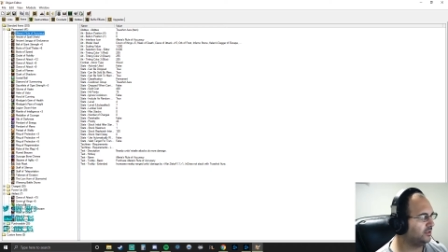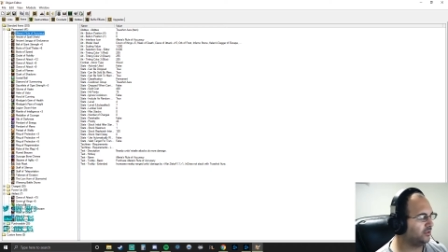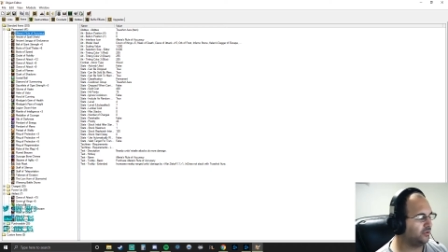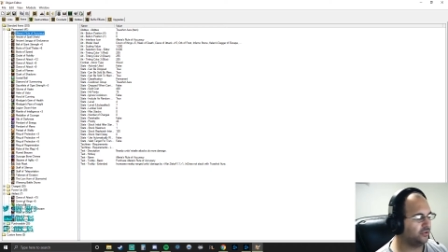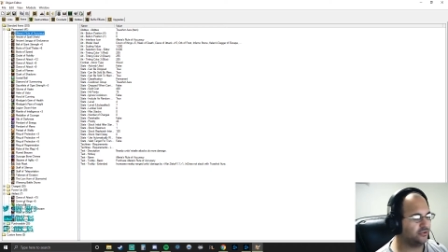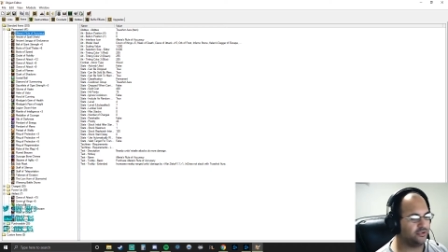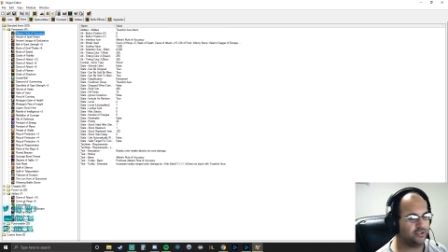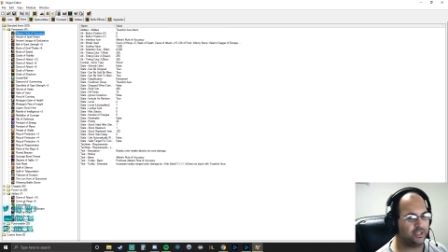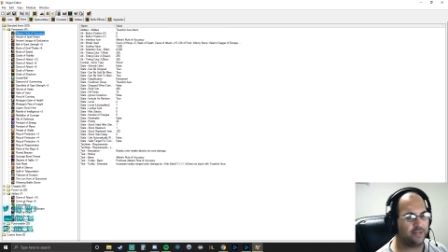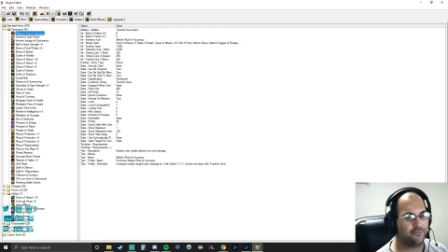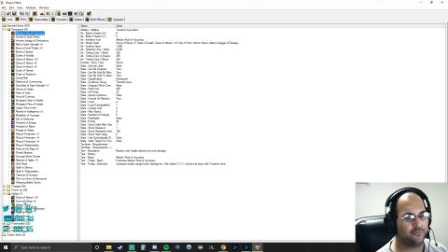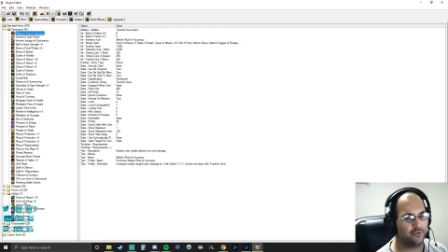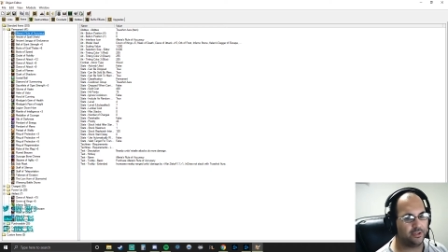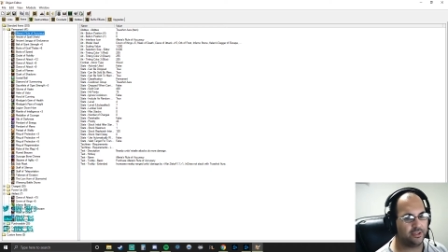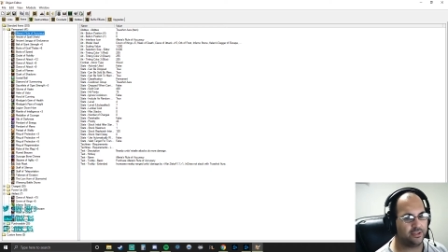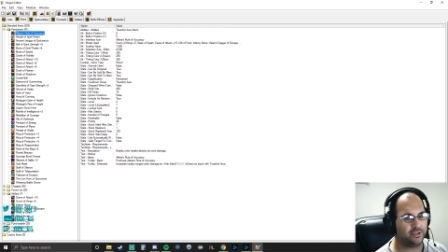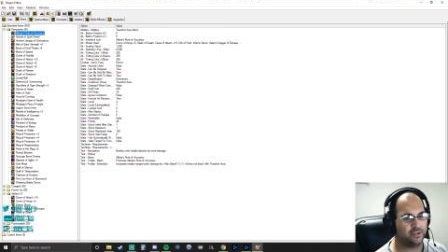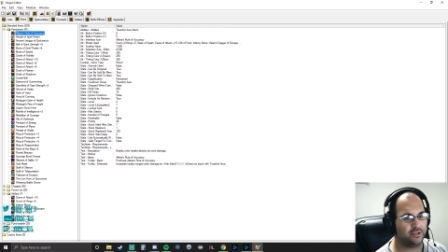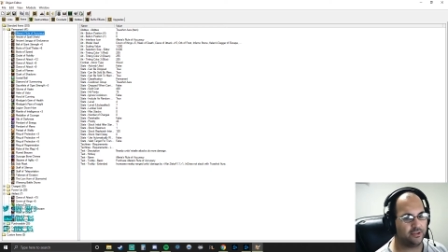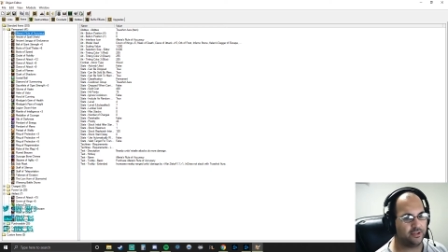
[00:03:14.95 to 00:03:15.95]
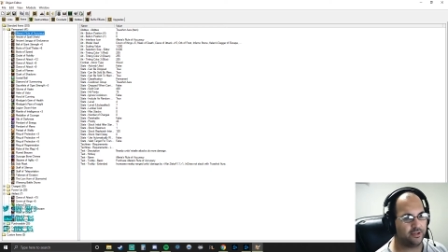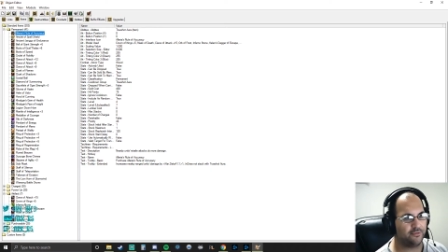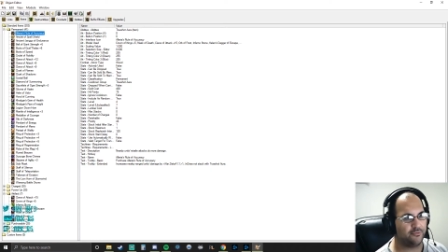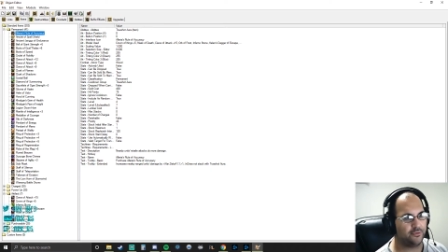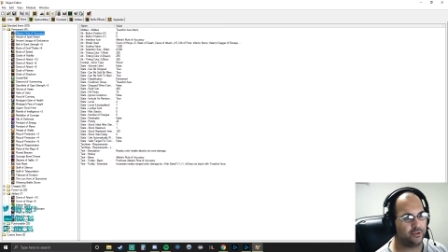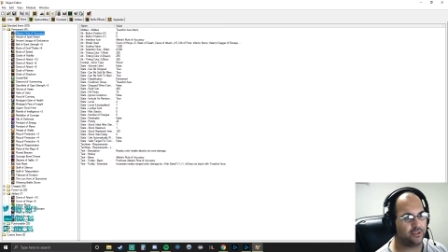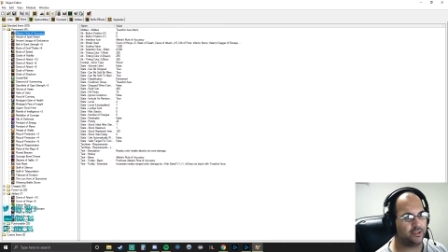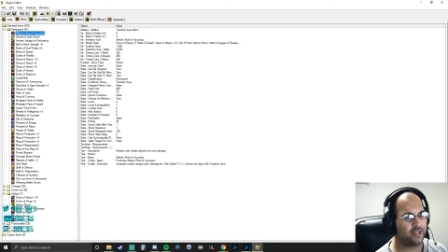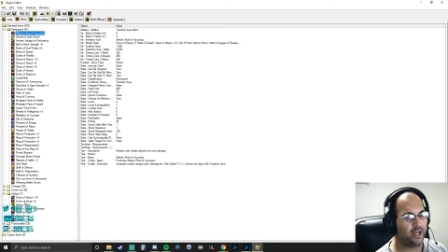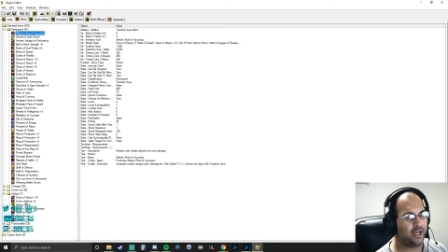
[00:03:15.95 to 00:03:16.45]
So there's different
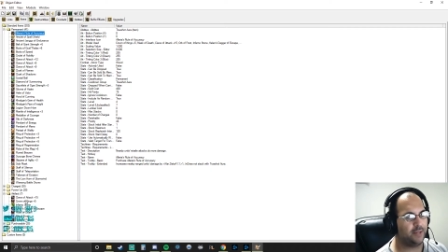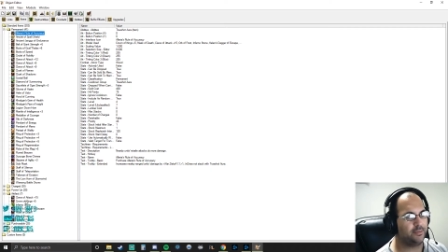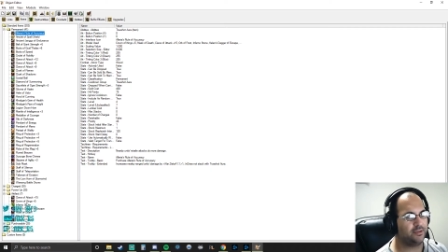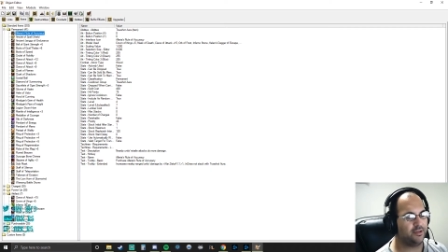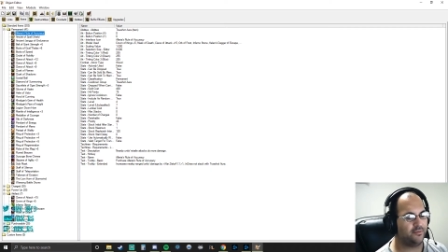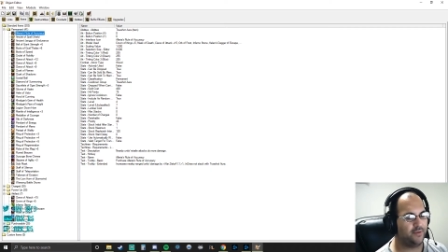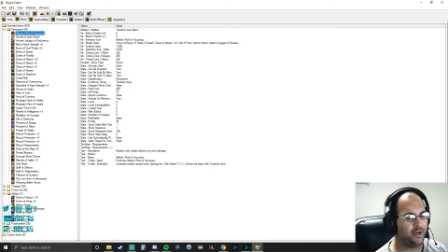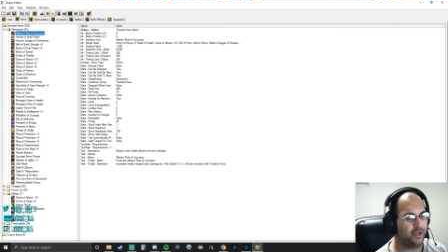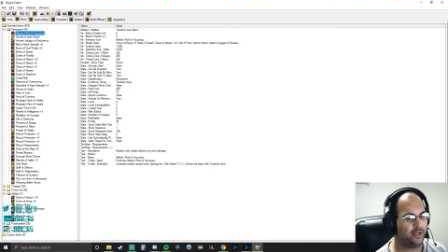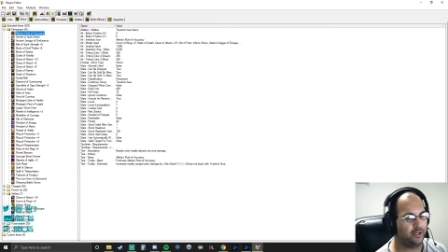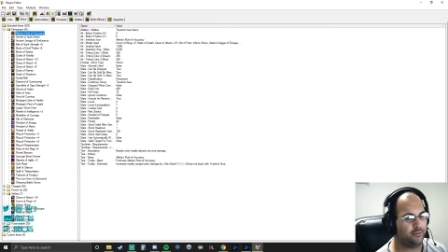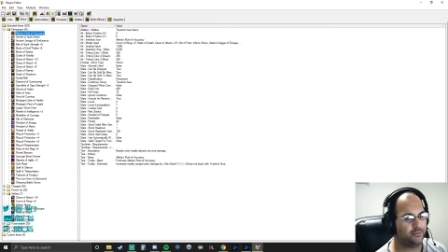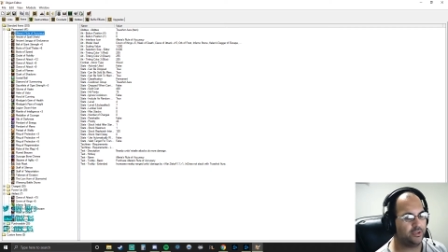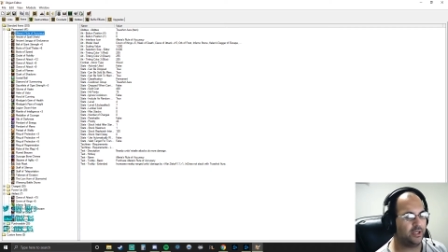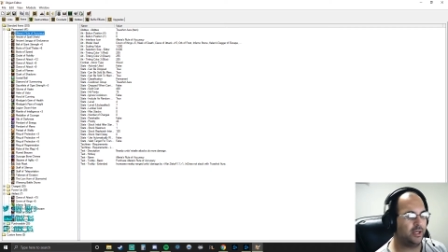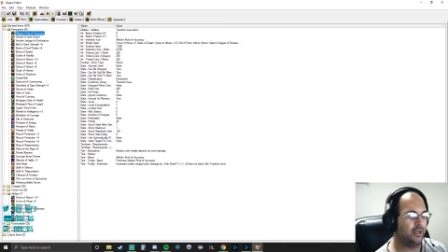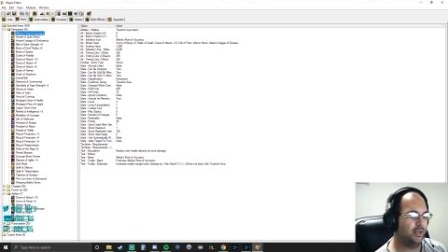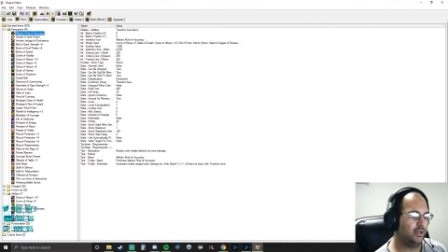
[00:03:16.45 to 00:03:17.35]
different types of items,